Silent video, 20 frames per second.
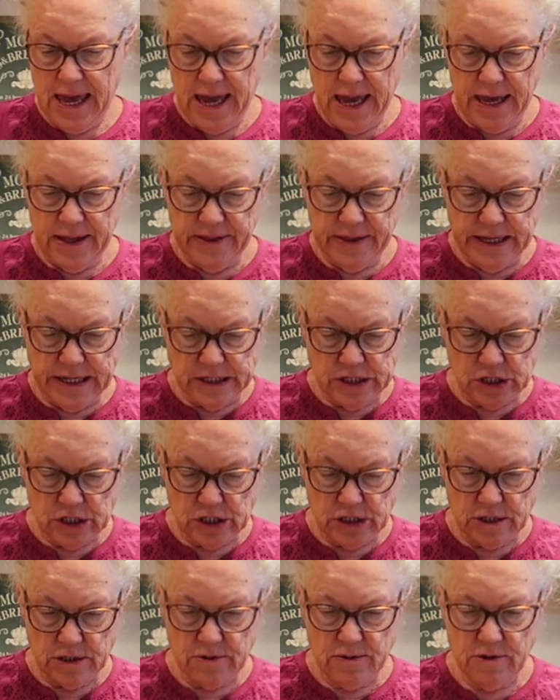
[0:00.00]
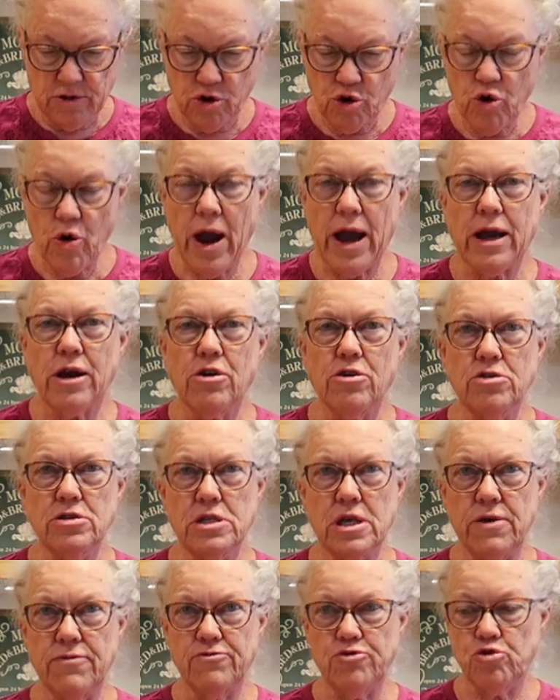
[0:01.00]
And these crackers
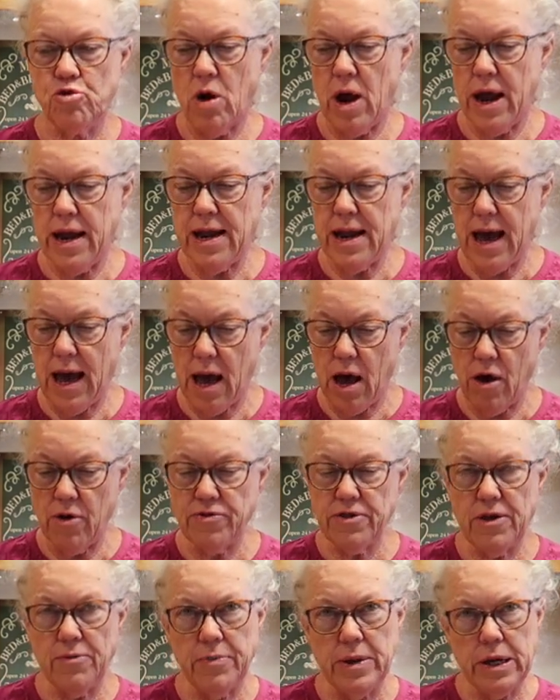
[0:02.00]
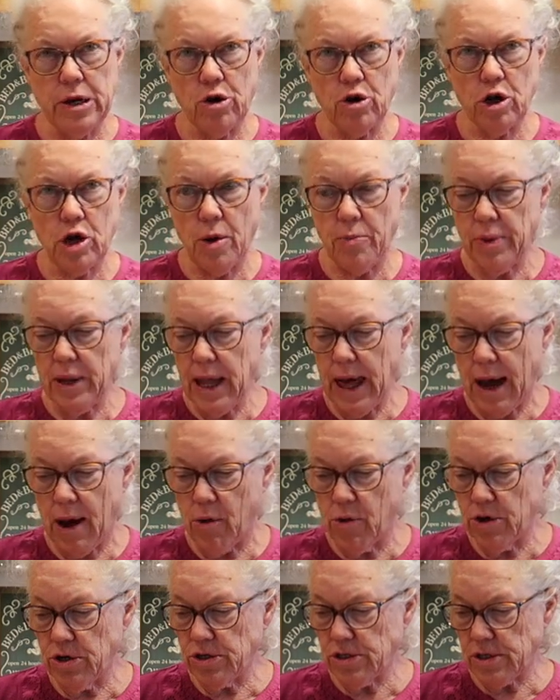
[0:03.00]
have dried out. They've been here a couple
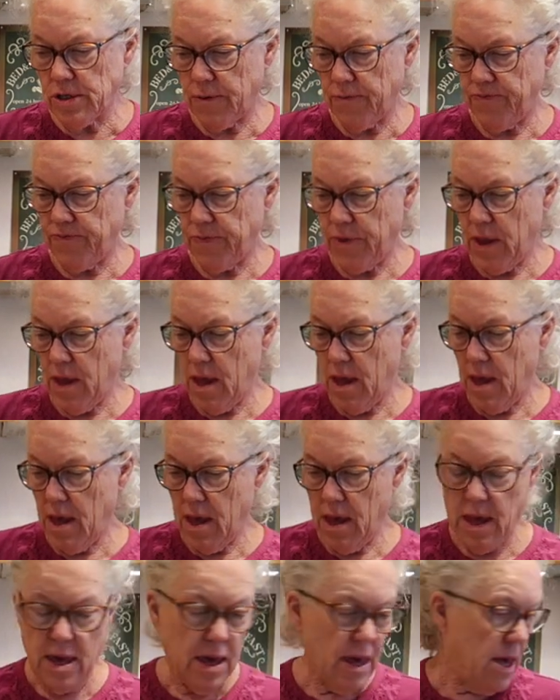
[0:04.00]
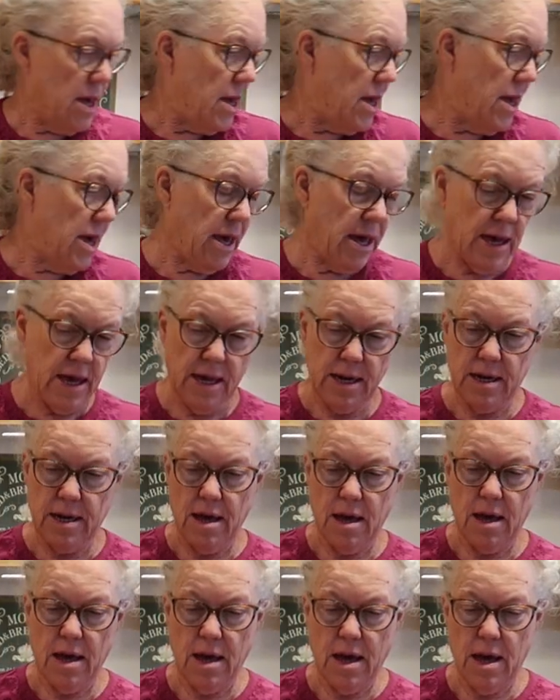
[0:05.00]
hours. And
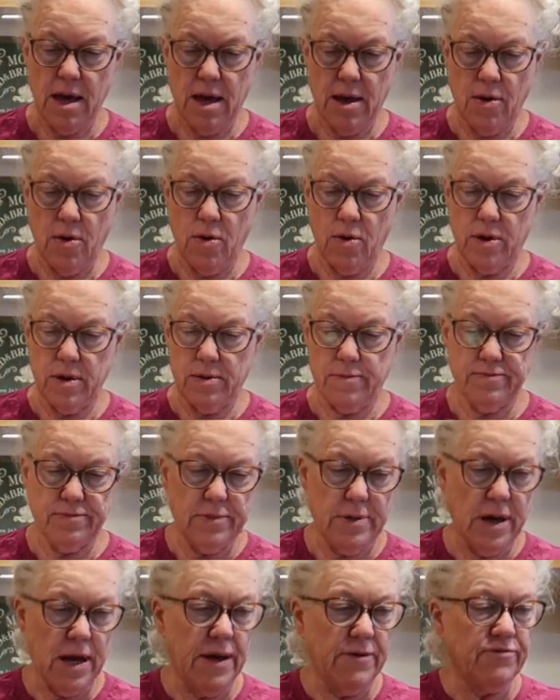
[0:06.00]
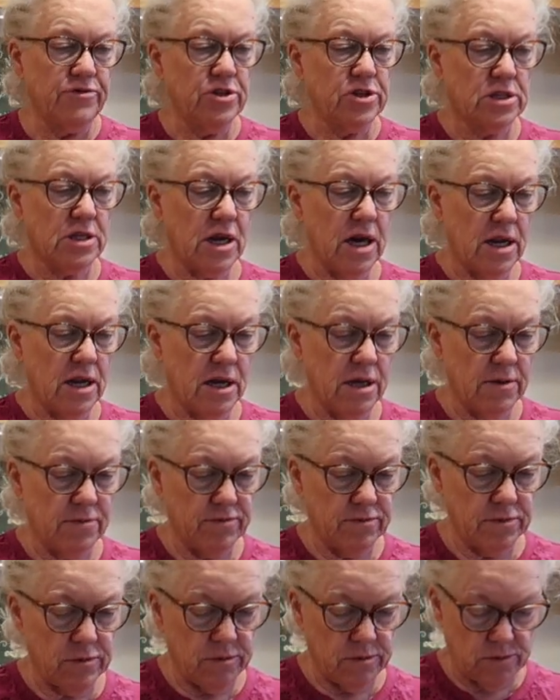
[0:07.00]
I've just got a
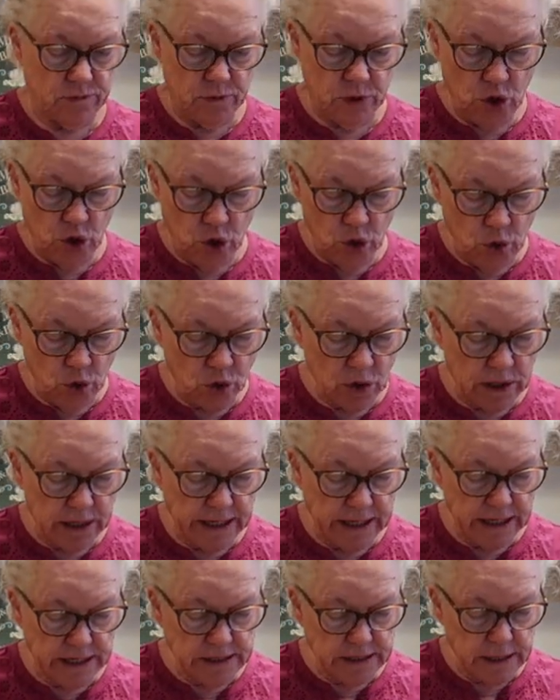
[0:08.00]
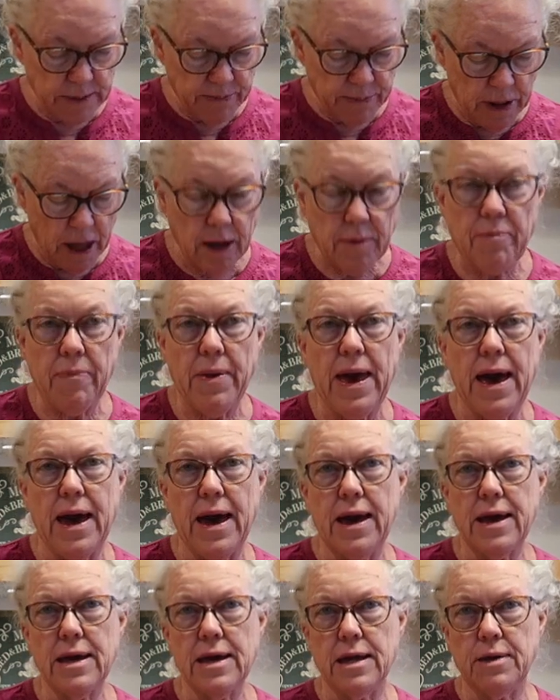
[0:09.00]
new clean Ziploc
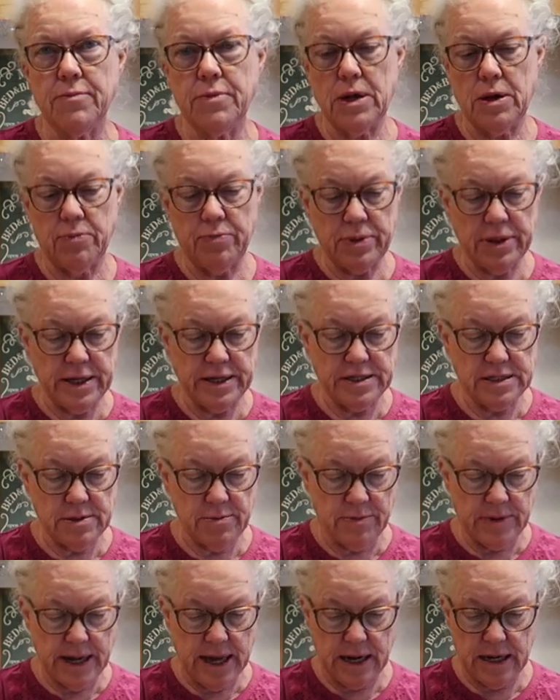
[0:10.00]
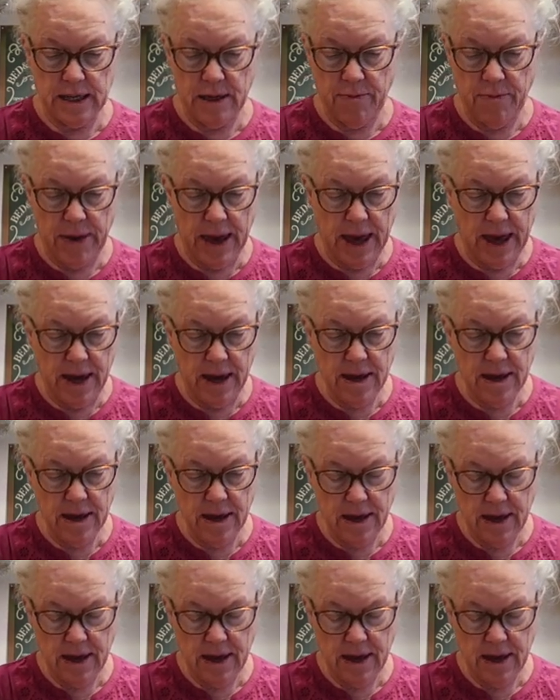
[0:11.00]
bag, and I'm going to place them down in the bag.